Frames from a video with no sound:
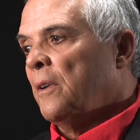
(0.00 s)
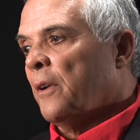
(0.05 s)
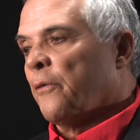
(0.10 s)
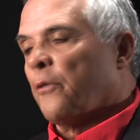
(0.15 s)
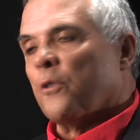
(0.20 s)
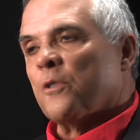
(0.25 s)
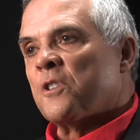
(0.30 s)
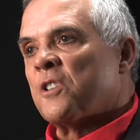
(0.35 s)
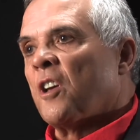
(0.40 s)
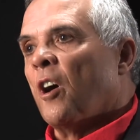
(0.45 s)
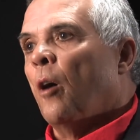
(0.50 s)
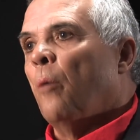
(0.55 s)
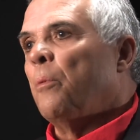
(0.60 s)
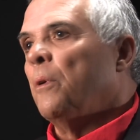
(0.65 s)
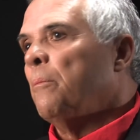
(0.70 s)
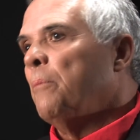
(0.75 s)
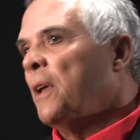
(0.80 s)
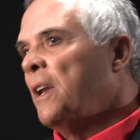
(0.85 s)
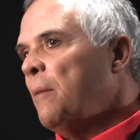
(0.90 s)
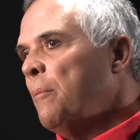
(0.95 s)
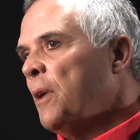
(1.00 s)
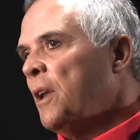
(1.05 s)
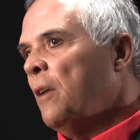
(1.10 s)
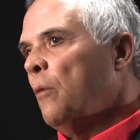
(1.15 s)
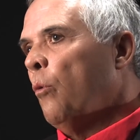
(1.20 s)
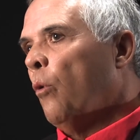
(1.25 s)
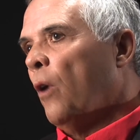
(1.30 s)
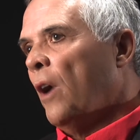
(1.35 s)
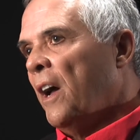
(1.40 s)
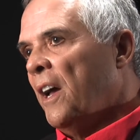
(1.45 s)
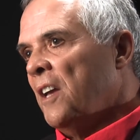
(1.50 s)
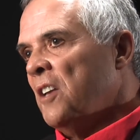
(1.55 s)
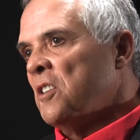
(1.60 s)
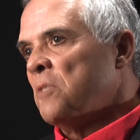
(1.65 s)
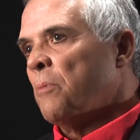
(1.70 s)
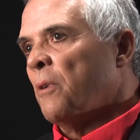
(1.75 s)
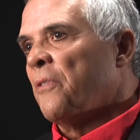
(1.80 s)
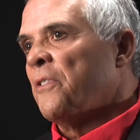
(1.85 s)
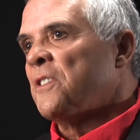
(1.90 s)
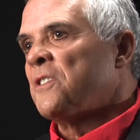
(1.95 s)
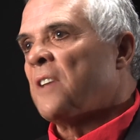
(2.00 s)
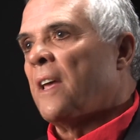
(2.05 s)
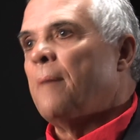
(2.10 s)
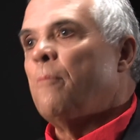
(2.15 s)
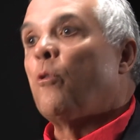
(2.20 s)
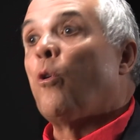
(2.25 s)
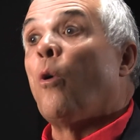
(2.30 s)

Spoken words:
different scope in many, many ways, but the same